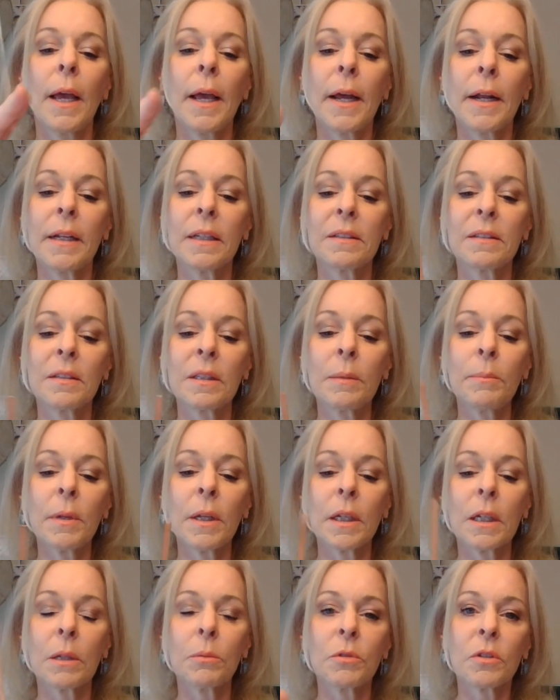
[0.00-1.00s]
And it seemed
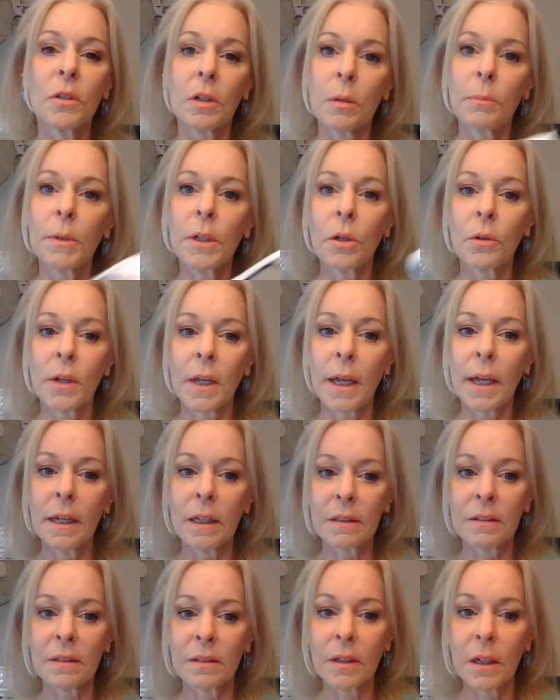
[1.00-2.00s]
like it was going to be okay.
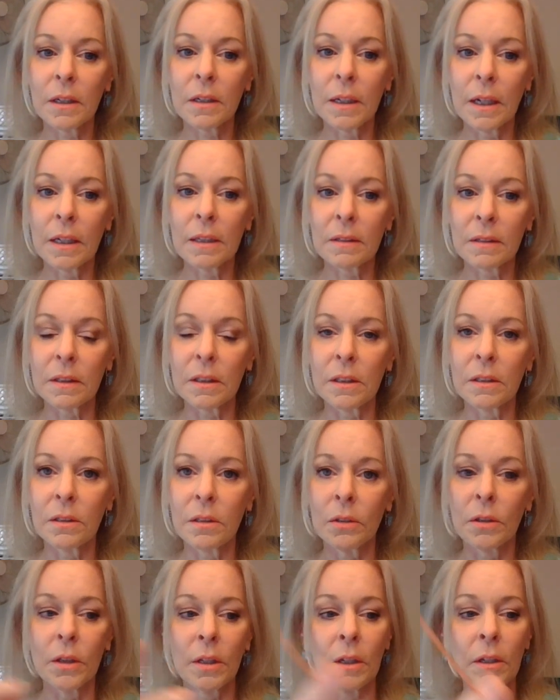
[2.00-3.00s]
It stuck nicely
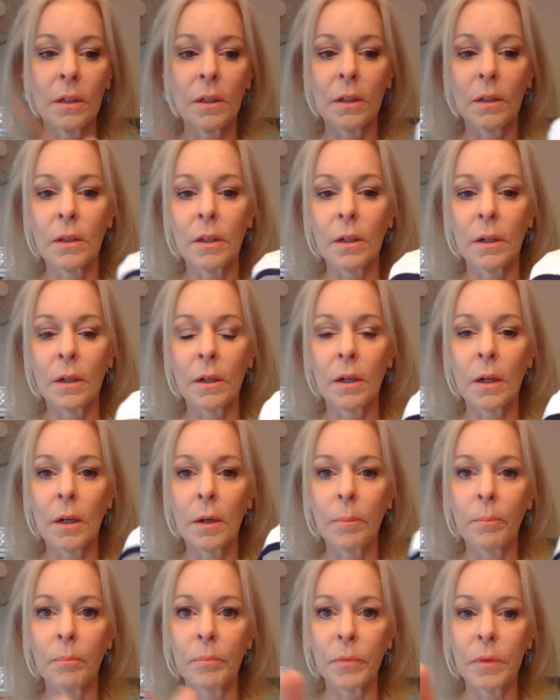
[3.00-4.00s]
to the, the,
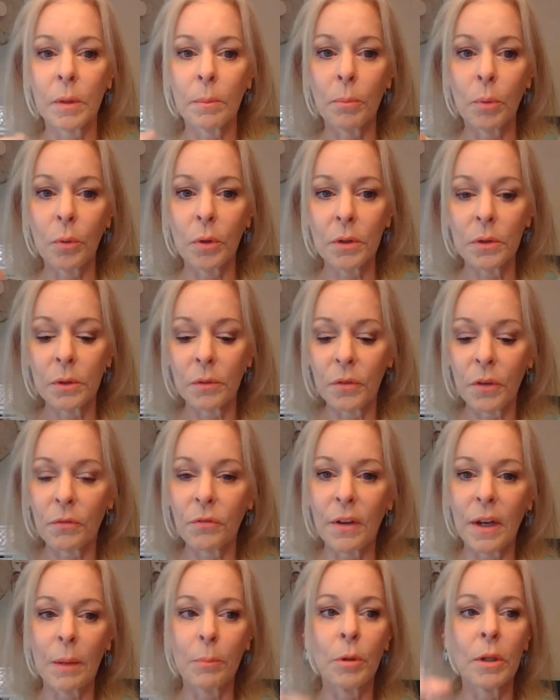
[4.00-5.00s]
um, the border of the
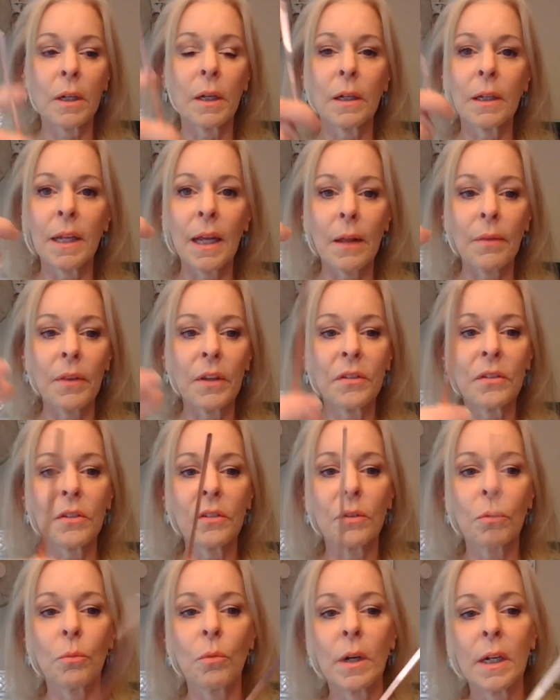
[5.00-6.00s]
fabric. Again, this
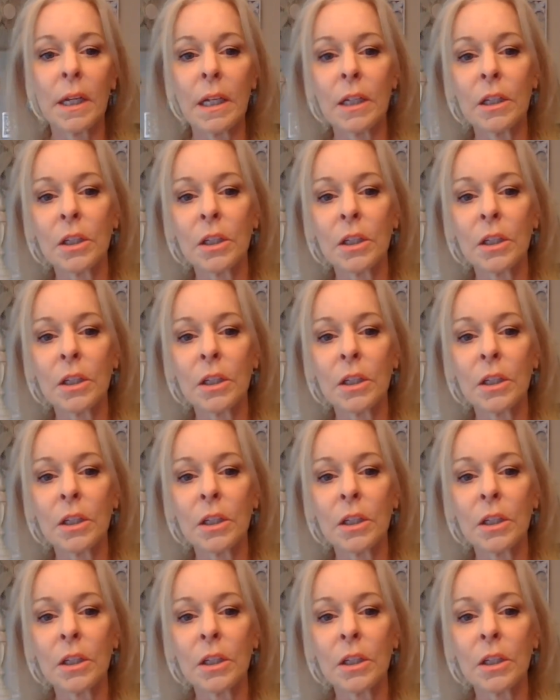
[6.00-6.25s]
is a one